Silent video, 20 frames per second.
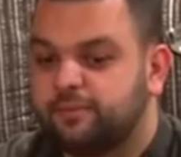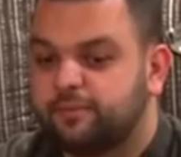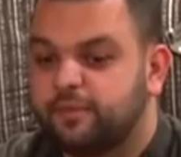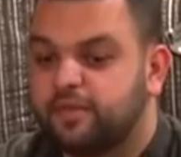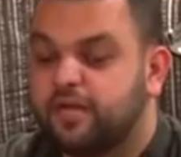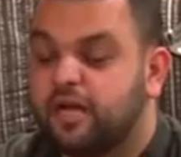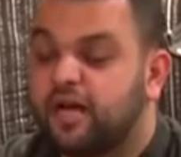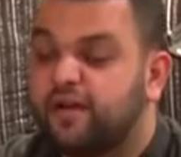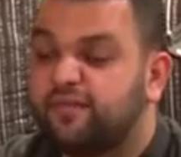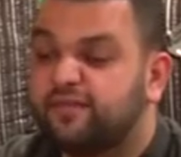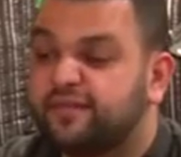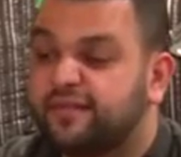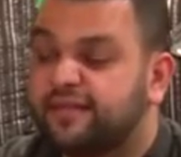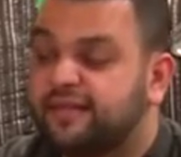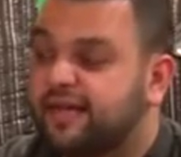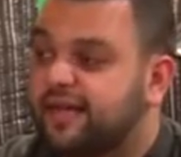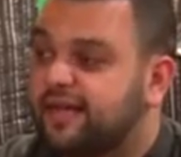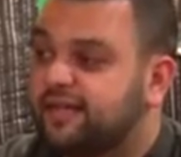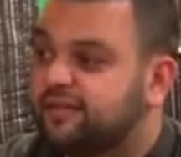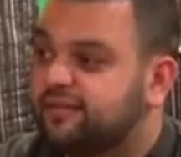But after
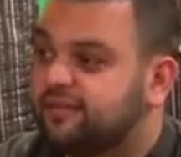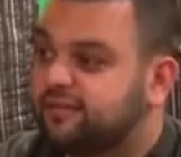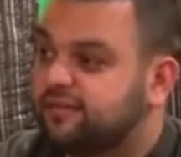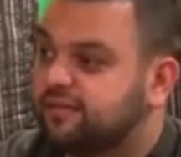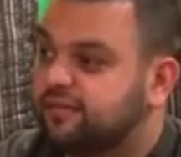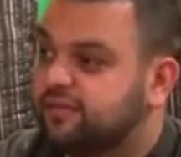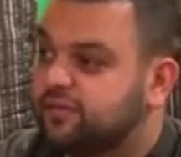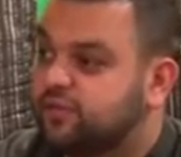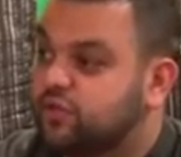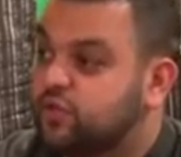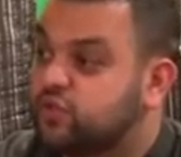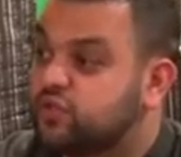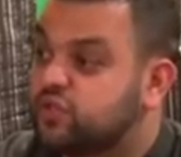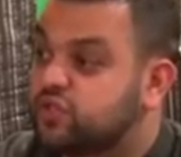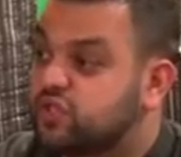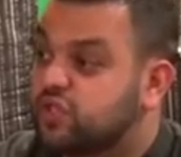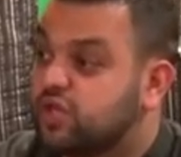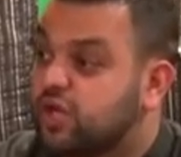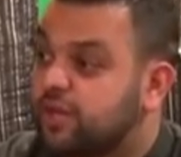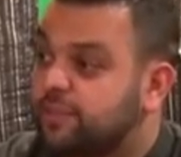that,
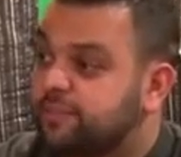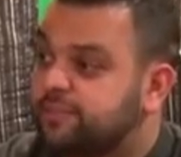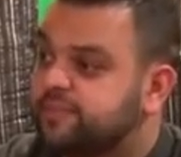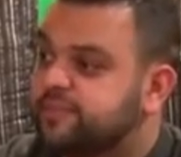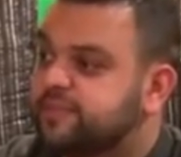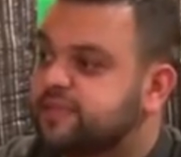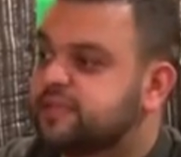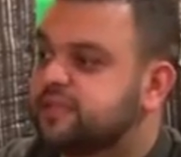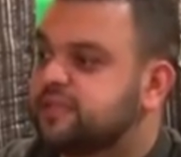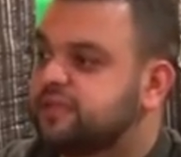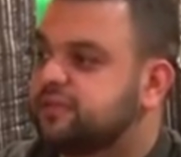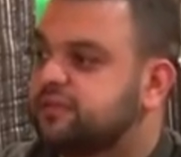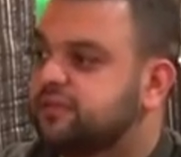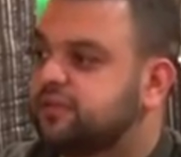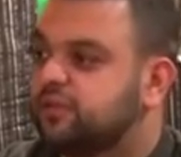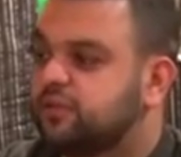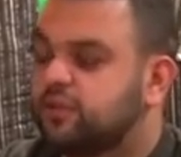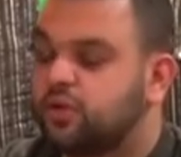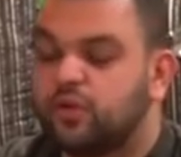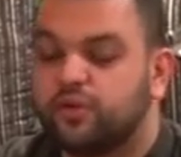those scums
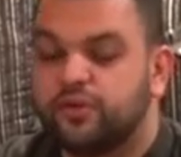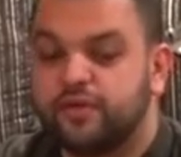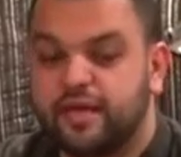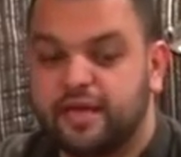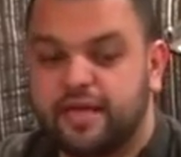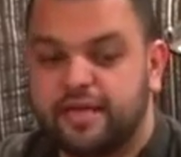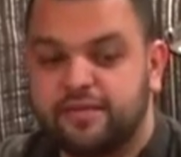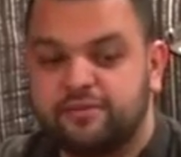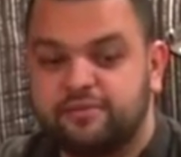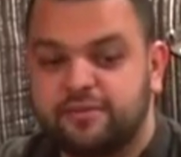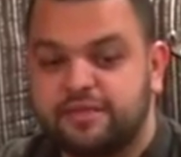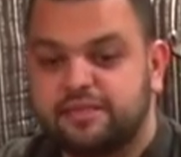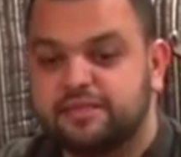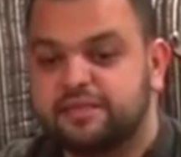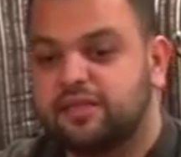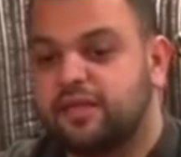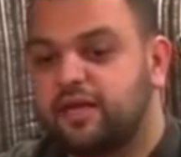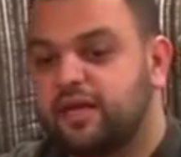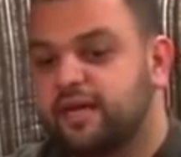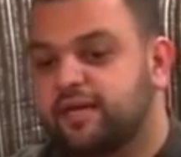on the enemy's
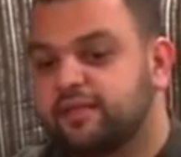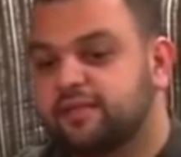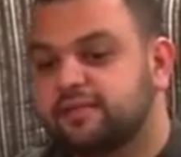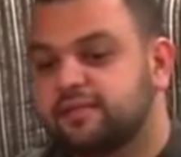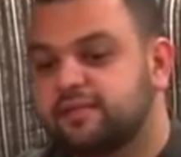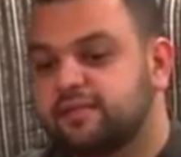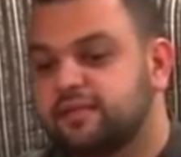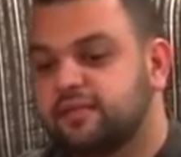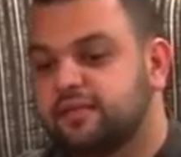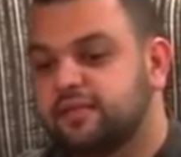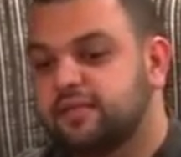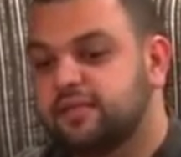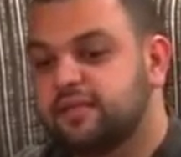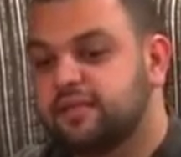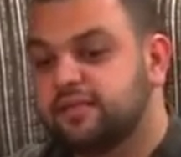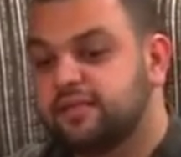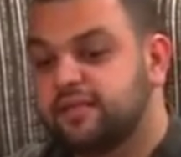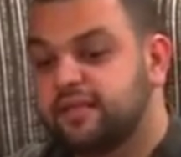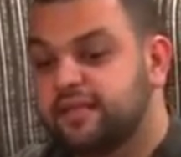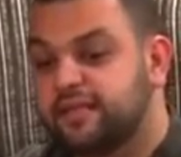lines,
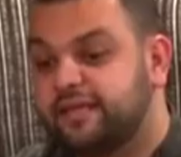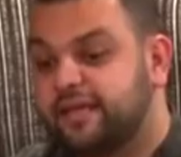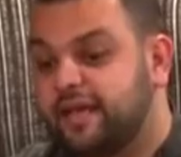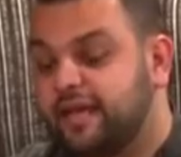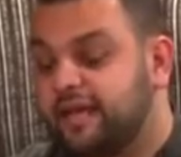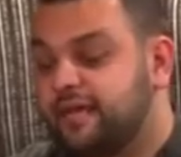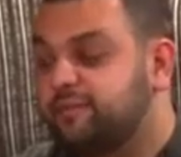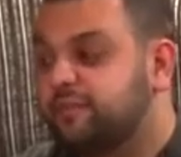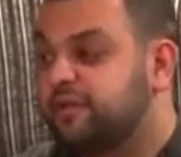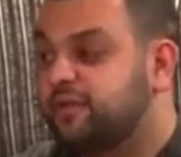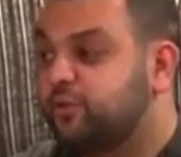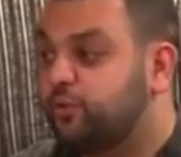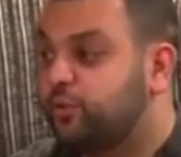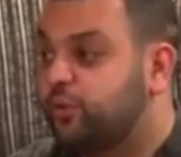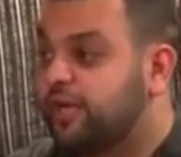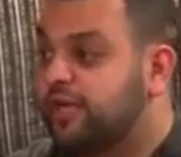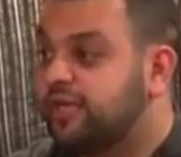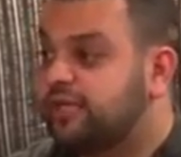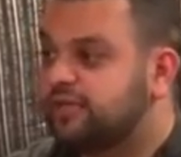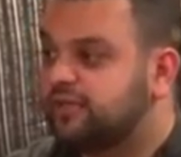they came and
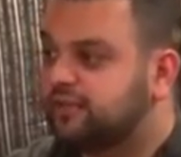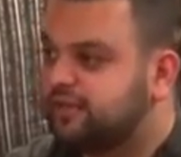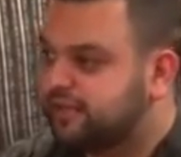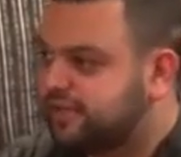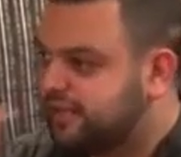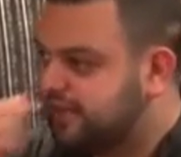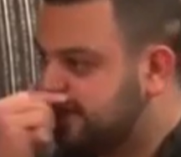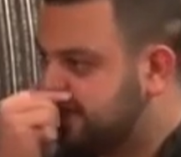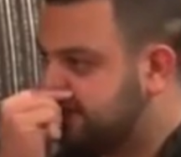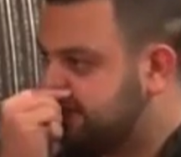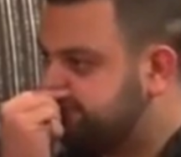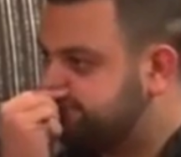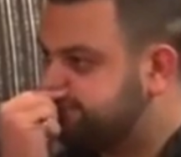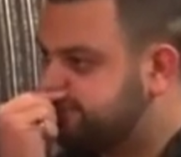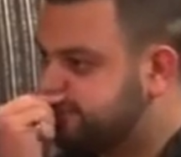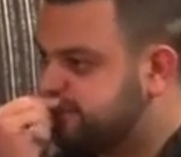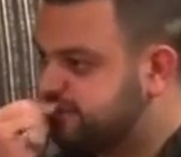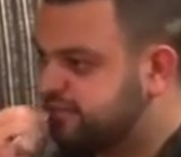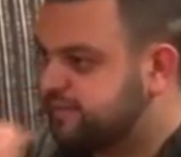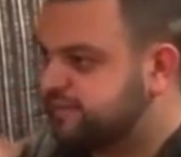raided the
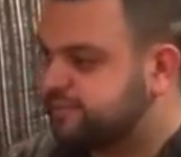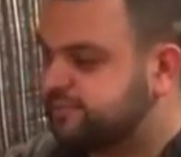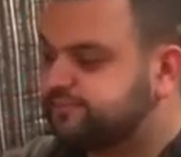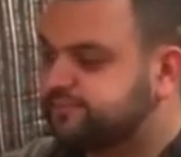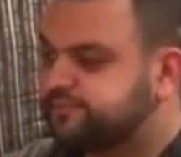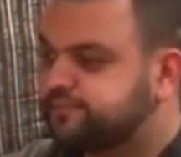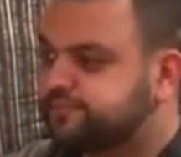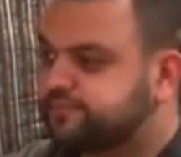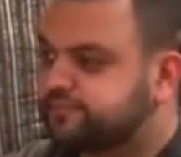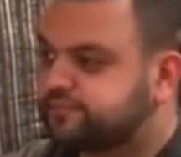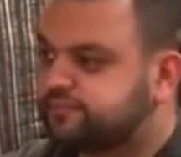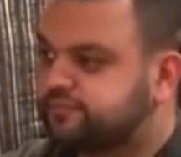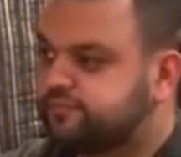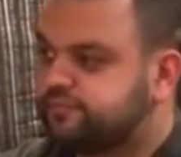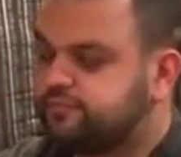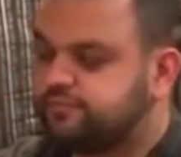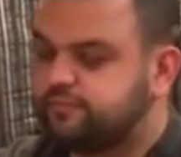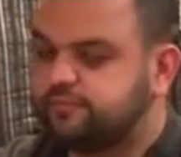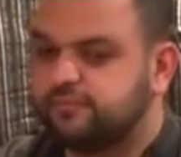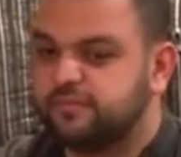camps.
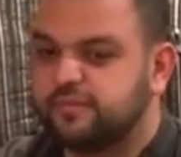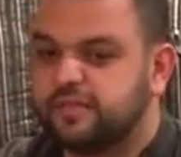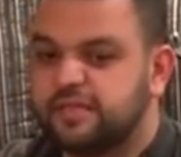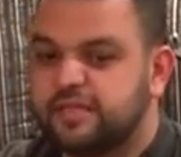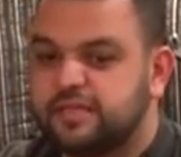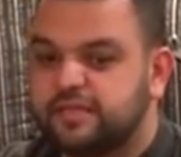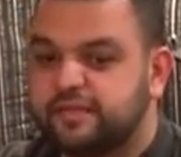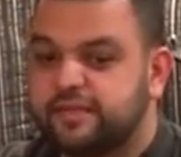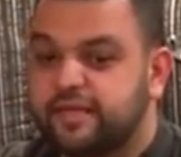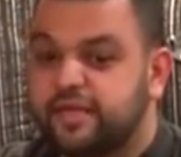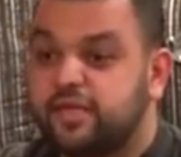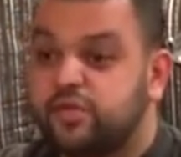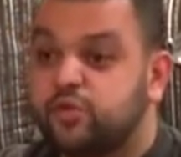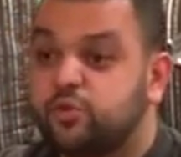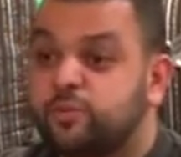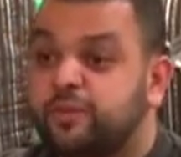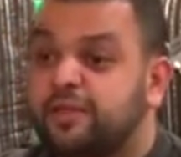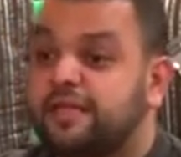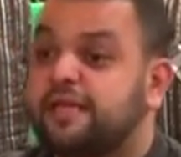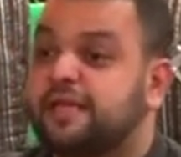They
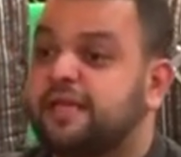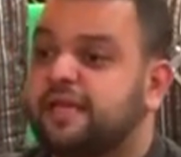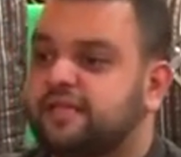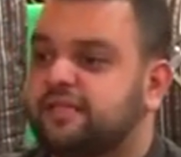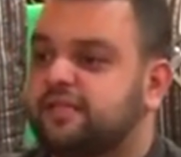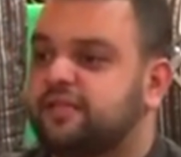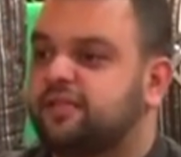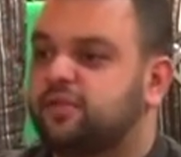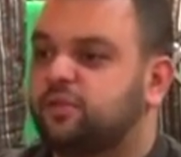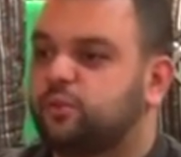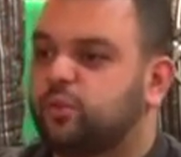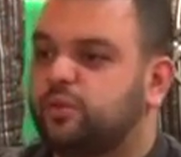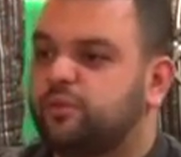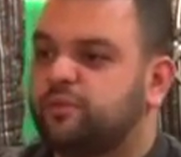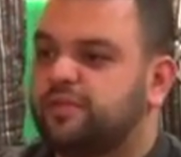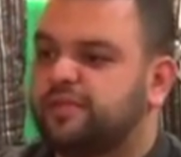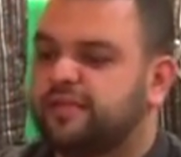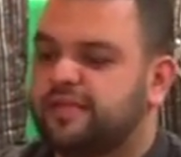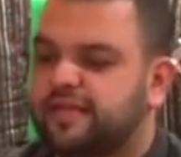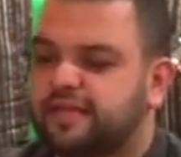humiliated the
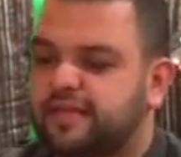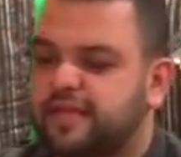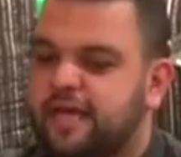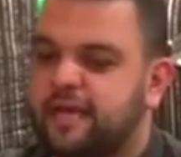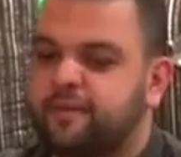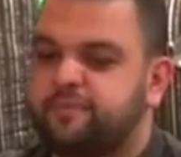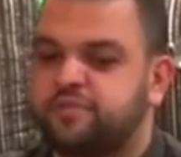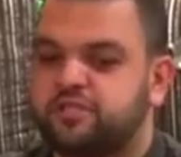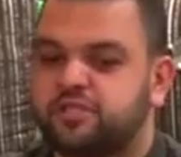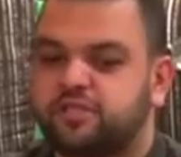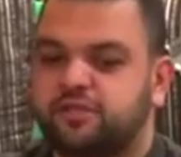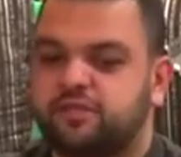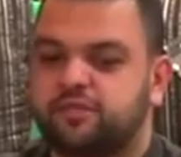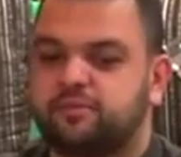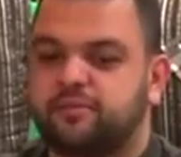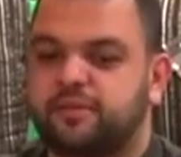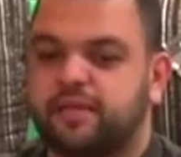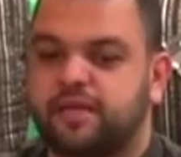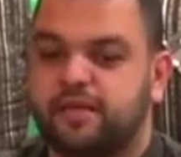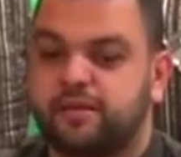women, they captured
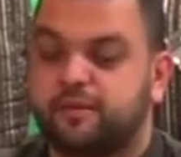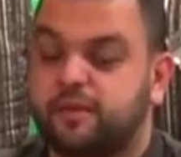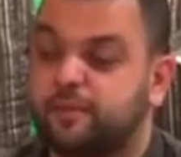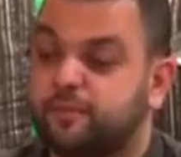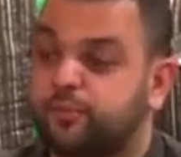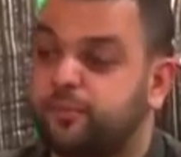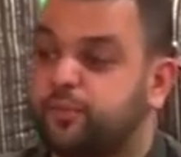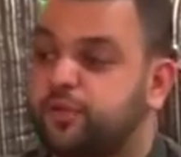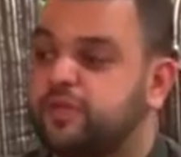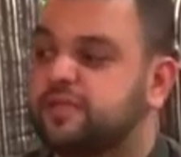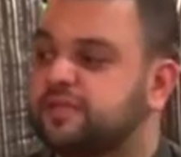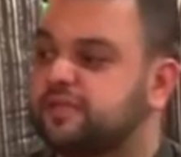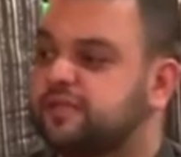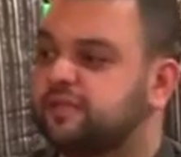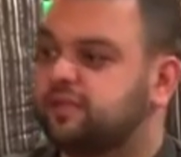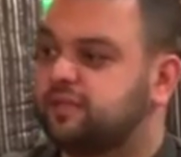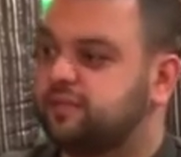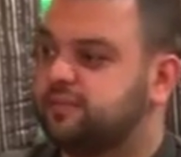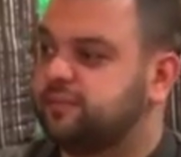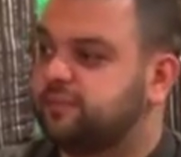them, they
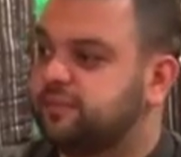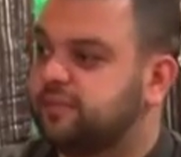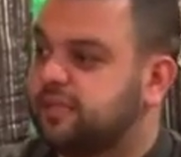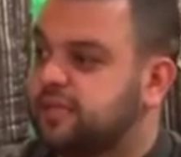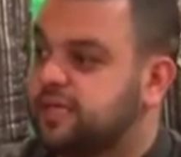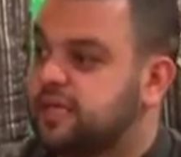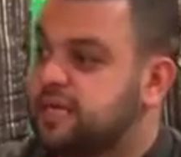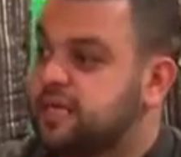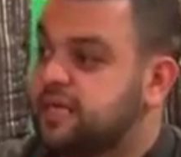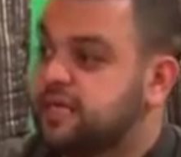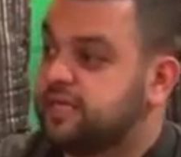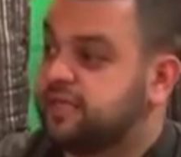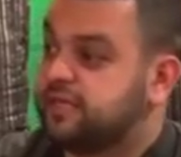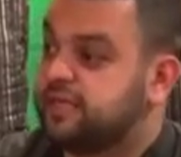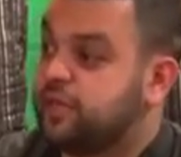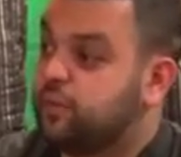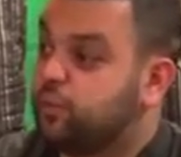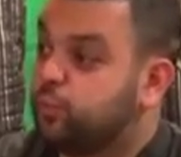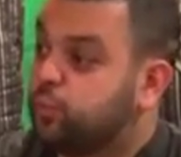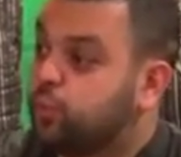imprisoned them,
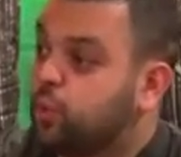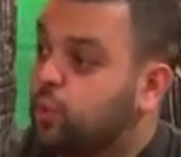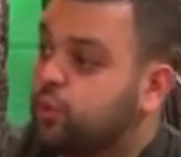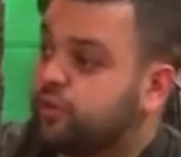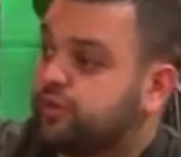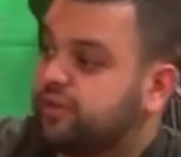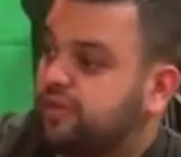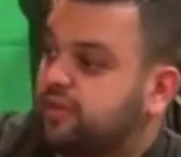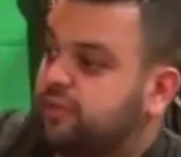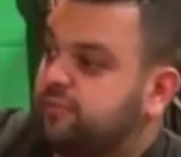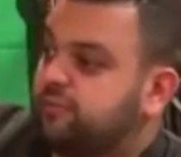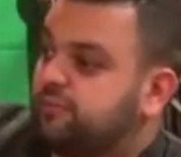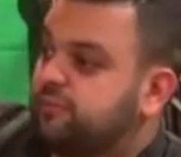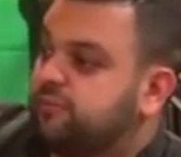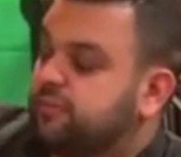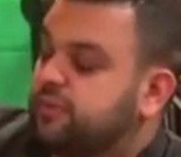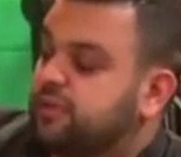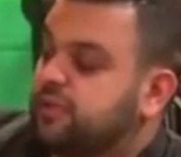they walked them